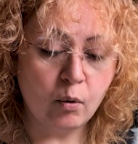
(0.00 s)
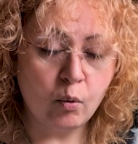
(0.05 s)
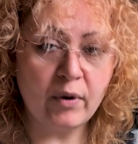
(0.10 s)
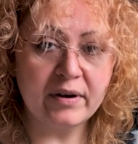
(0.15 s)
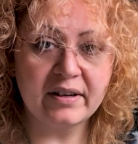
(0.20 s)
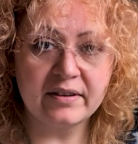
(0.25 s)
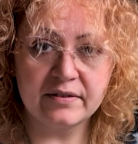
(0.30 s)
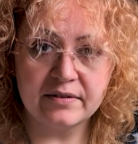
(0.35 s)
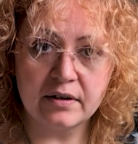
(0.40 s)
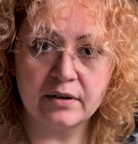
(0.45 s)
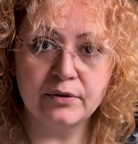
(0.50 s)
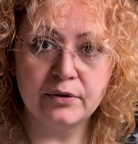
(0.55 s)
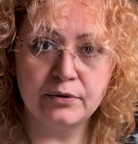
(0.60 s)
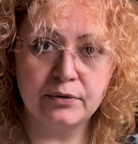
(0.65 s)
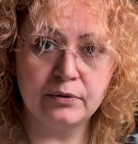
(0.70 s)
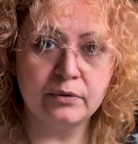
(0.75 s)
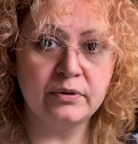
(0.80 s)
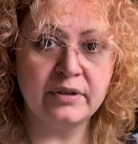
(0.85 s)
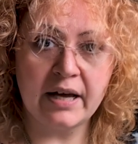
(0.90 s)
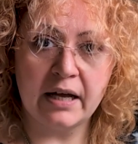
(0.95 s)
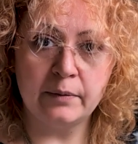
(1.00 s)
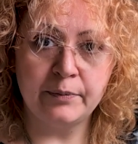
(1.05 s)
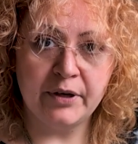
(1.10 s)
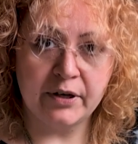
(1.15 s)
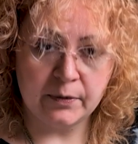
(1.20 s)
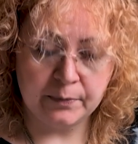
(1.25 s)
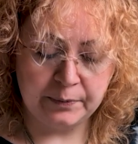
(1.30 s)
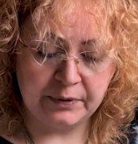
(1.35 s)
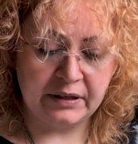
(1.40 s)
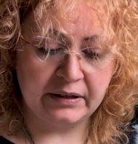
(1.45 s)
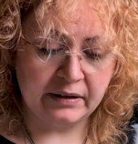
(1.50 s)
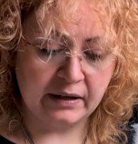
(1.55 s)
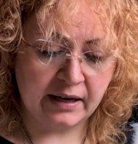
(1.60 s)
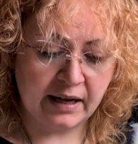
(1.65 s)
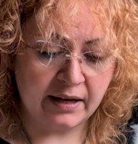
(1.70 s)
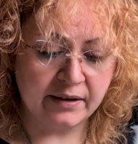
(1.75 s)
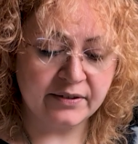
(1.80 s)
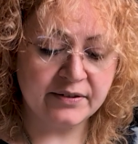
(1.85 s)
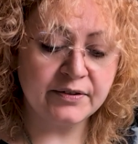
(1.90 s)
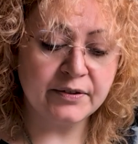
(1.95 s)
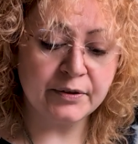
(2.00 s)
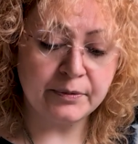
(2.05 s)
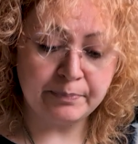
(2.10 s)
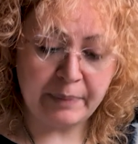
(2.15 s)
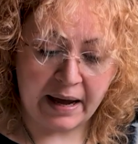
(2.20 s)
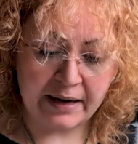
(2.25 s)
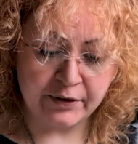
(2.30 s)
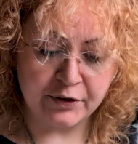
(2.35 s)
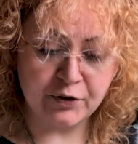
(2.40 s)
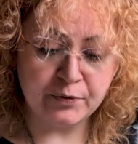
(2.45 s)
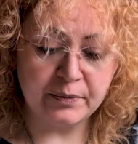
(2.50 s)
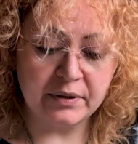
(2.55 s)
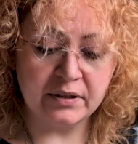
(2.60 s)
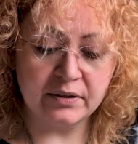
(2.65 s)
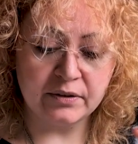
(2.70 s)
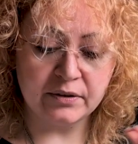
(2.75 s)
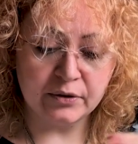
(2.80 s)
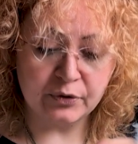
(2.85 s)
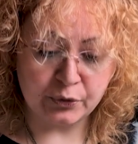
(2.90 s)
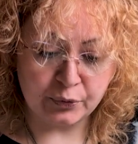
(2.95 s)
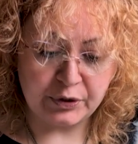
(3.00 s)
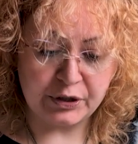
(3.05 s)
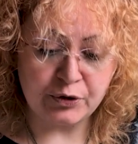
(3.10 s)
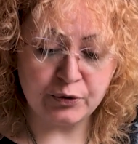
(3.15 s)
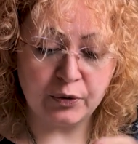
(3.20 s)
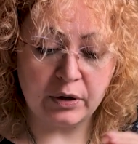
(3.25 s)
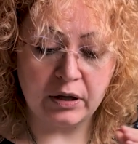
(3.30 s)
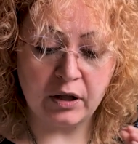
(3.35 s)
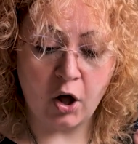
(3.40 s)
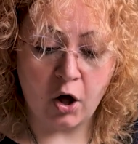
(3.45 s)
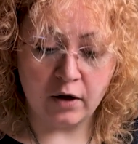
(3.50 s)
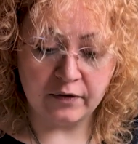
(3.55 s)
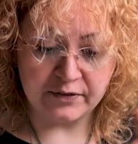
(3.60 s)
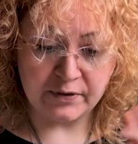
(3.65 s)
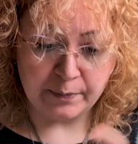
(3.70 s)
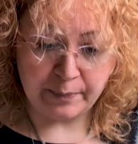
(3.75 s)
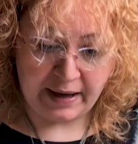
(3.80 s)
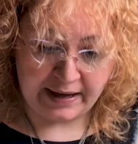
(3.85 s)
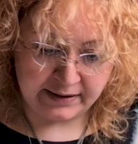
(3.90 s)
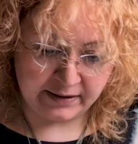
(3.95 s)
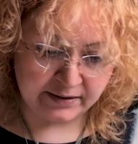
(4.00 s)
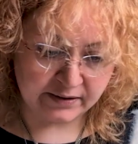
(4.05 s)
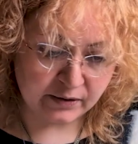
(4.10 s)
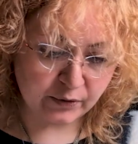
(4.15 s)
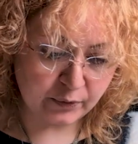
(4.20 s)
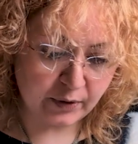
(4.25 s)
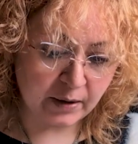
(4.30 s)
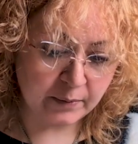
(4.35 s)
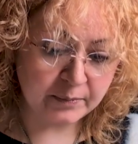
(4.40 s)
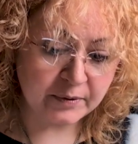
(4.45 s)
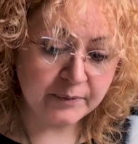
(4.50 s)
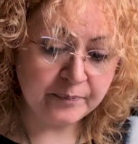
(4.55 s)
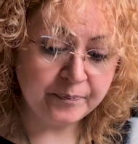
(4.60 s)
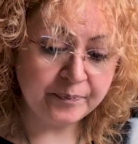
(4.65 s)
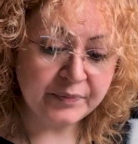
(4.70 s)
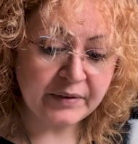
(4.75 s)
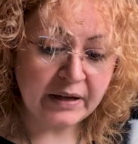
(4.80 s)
when I started to do the LBRP, the Lesser Banishment Ritual of the Pentagram.